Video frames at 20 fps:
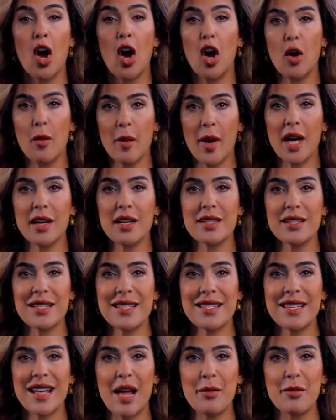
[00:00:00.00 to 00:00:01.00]
Oman is
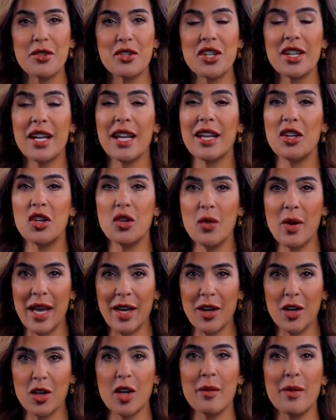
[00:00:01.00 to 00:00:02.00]
establishing a new
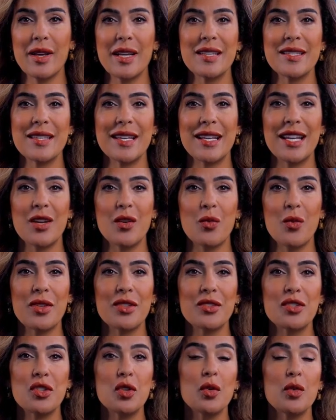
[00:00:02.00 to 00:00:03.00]
economic city
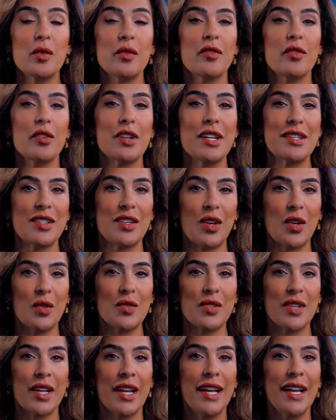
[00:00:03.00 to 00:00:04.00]
with two free
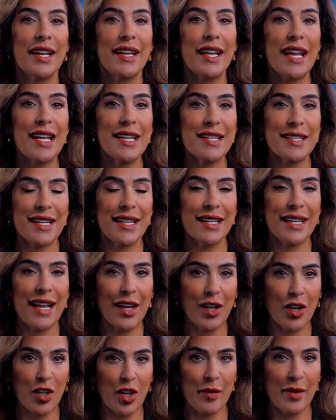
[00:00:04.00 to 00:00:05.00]
zones. Khazaen
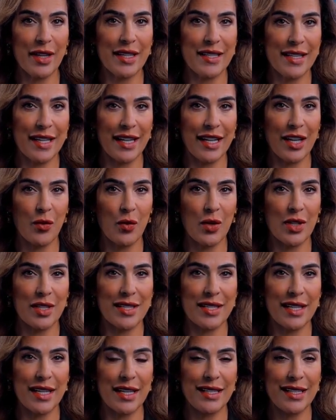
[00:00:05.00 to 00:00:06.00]
Economic City will
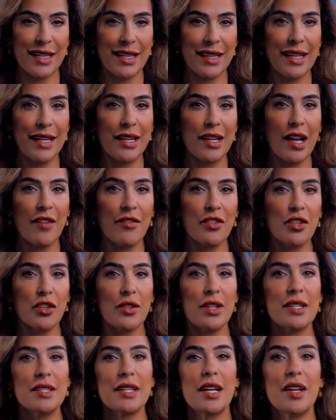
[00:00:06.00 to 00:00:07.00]
sit in the
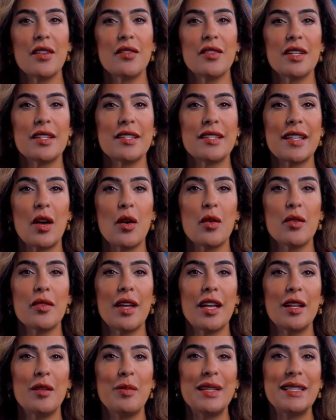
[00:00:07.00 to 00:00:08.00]
governorate of South
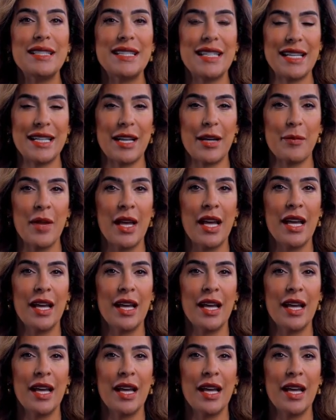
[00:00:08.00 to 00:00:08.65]
Albatina.